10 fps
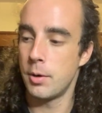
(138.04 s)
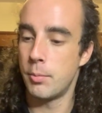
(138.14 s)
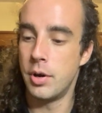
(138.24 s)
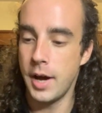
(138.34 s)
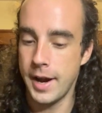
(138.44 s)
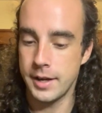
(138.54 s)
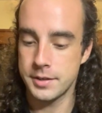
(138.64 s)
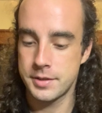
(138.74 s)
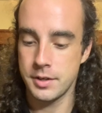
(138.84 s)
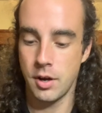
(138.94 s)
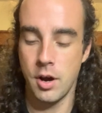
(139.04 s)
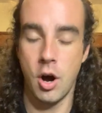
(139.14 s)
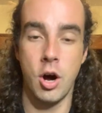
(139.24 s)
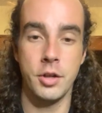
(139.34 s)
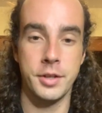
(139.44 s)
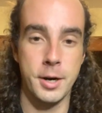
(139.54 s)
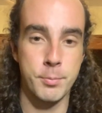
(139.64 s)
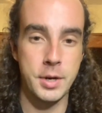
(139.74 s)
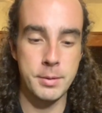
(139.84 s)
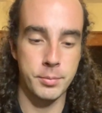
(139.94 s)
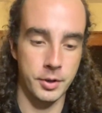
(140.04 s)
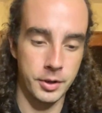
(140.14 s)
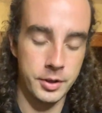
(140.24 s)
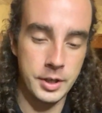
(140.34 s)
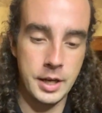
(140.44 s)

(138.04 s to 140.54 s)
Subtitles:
plants on their people.